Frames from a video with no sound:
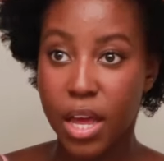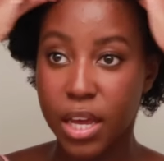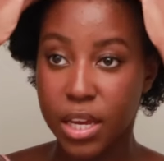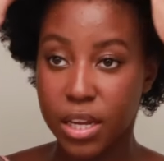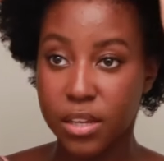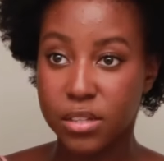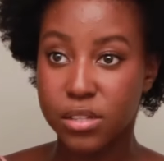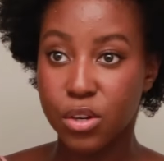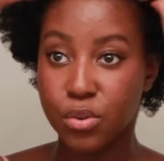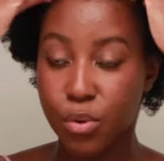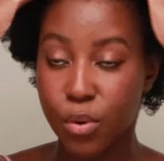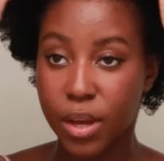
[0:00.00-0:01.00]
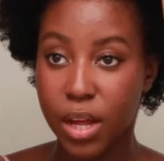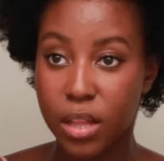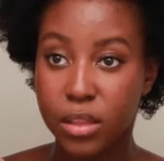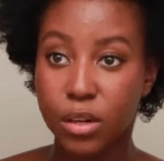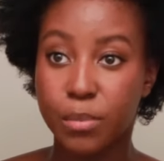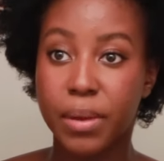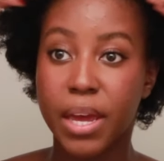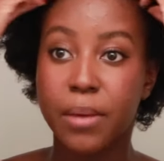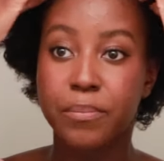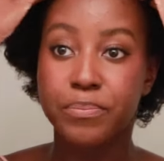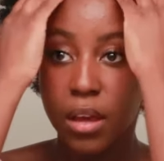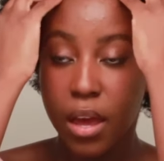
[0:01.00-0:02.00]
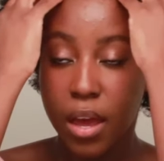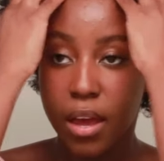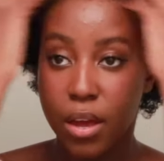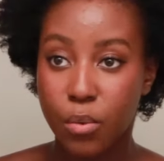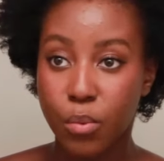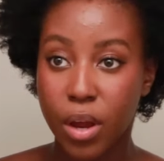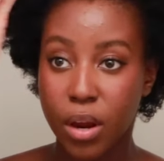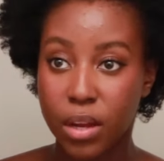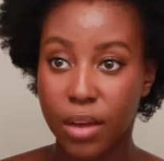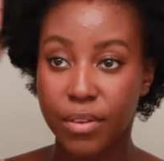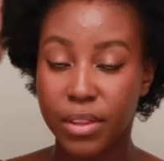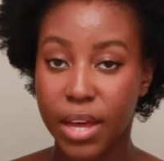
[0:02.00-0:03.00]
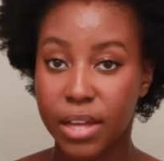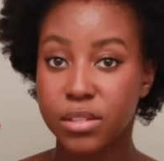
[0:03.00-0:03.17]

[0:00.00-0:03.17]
It is growing a little bit, and we are loving that.